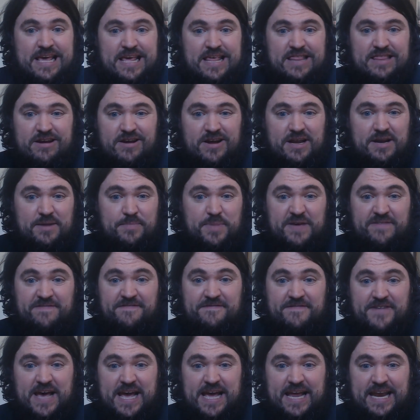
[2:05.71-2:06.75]
They're going to be
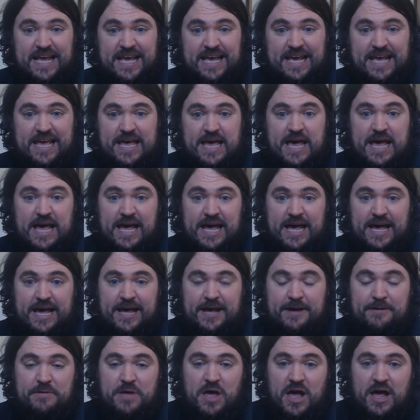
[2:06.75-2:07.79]
fighting
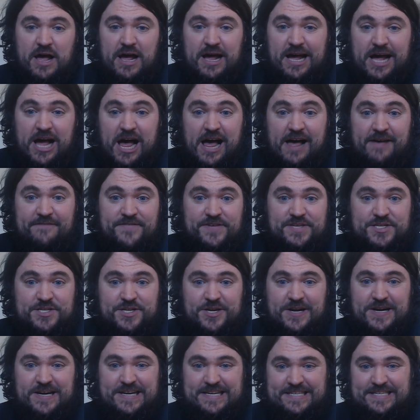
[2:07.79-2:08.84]

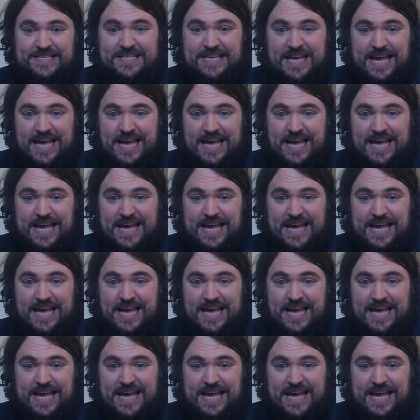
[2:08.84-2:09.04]
officers